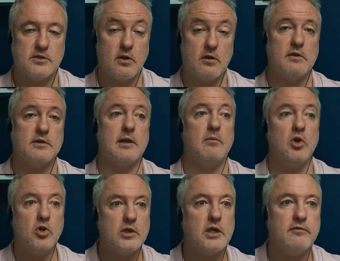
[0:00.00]
So in other words, I'm
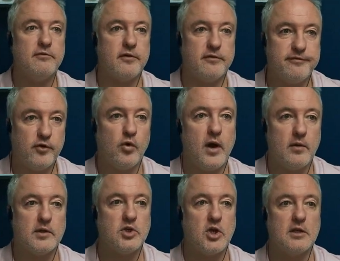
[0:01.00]
looking for a 4
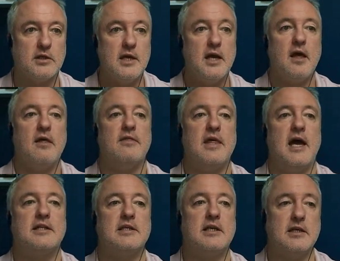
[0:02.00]
hour chart
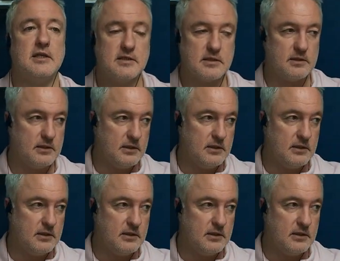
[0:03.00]
that is